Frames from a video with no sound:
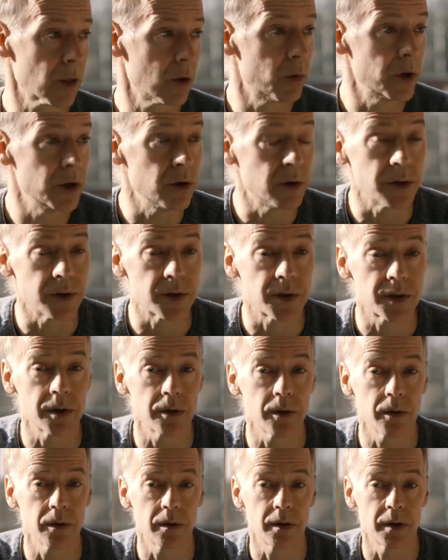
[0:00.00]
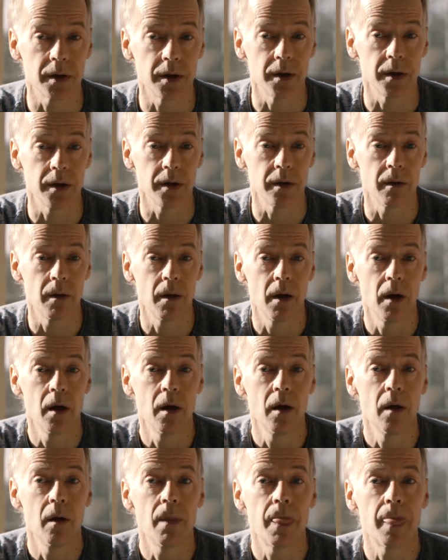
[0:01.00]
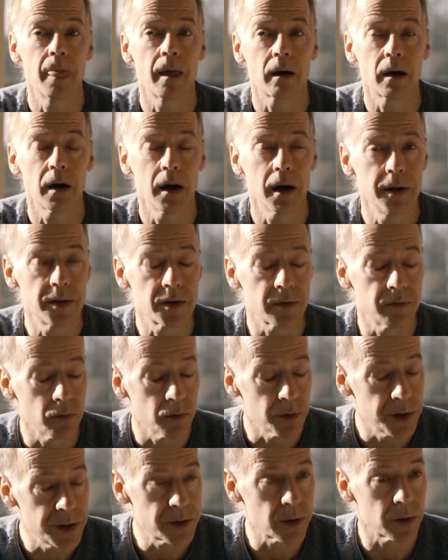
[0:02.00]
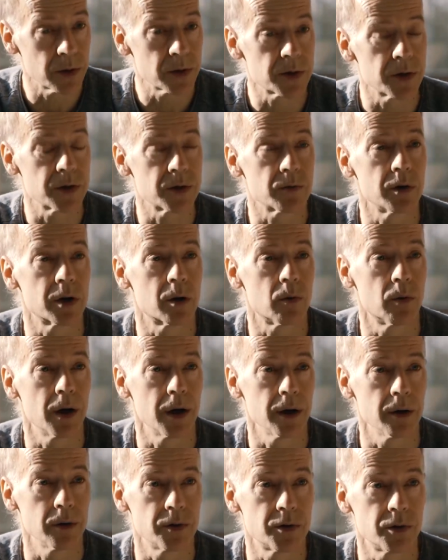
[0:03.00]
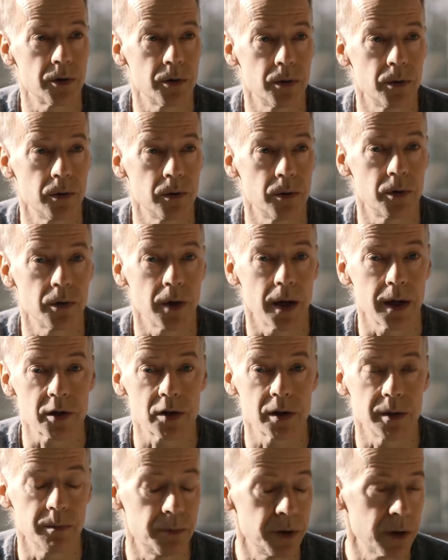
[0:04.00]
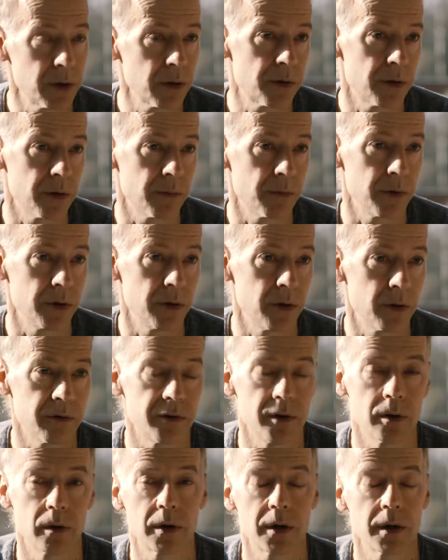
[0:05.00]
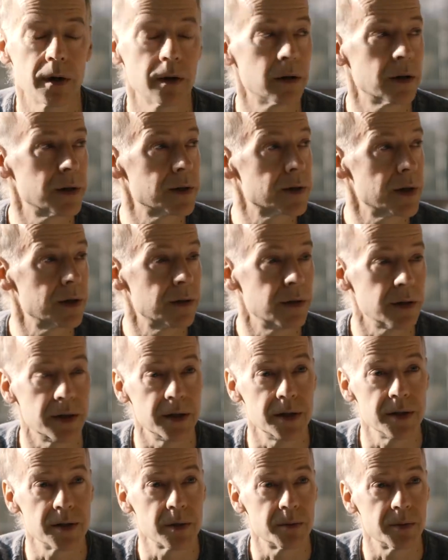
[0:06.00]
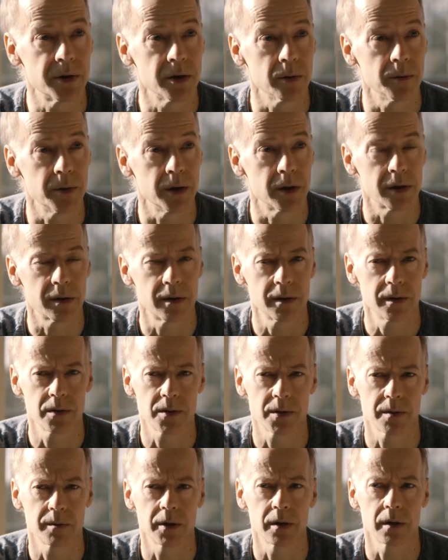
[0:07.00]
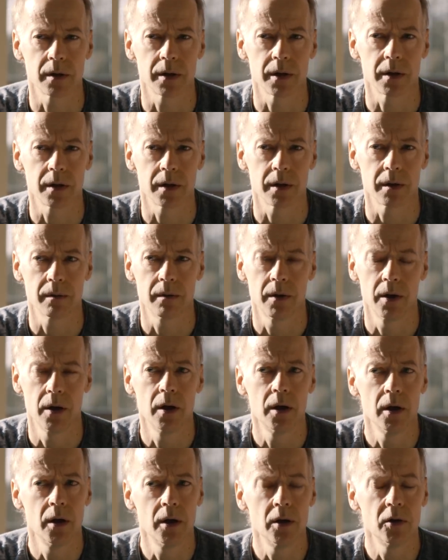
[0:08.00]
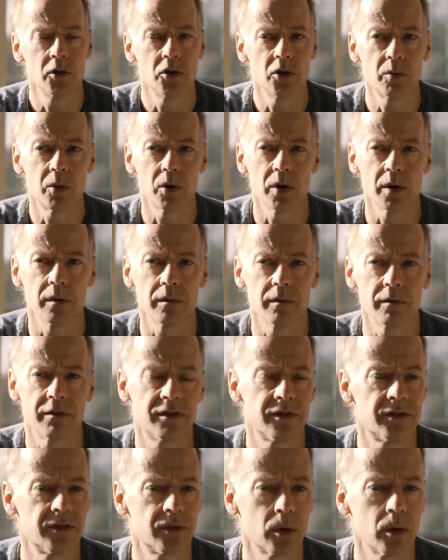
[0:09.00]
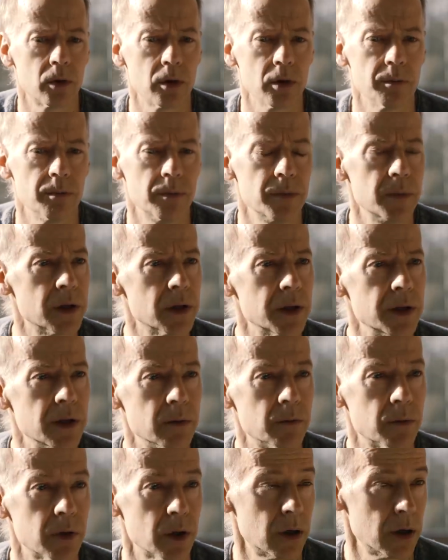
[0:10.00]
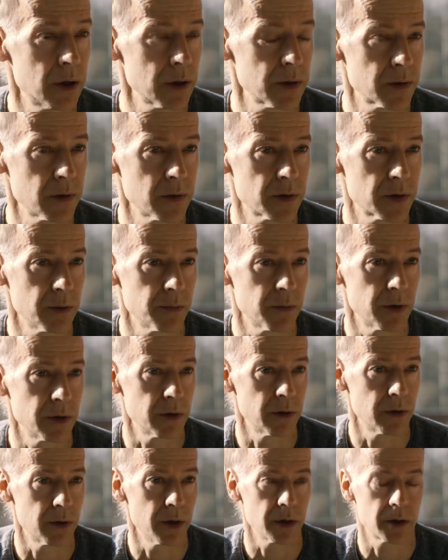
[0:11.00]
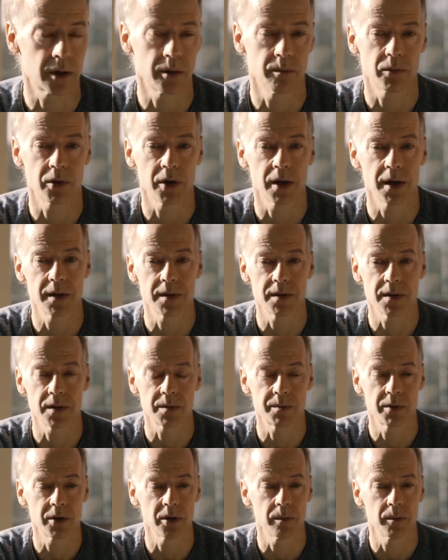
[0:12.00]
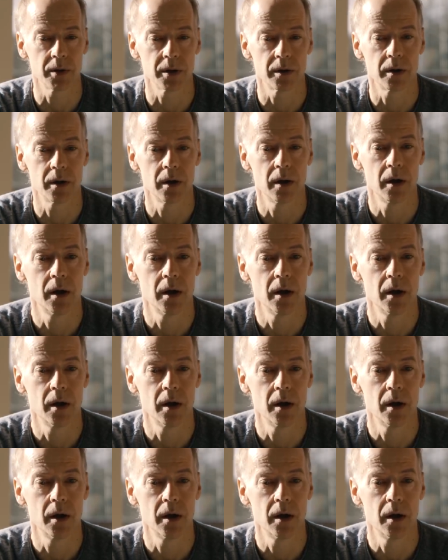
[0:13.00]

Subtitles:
when you consider the kinds of resources required to actually build them. You know, if you look at, let's say, the Giza pyramid, I think there's something like 2.4 million blocks or something that comprise this pyramid.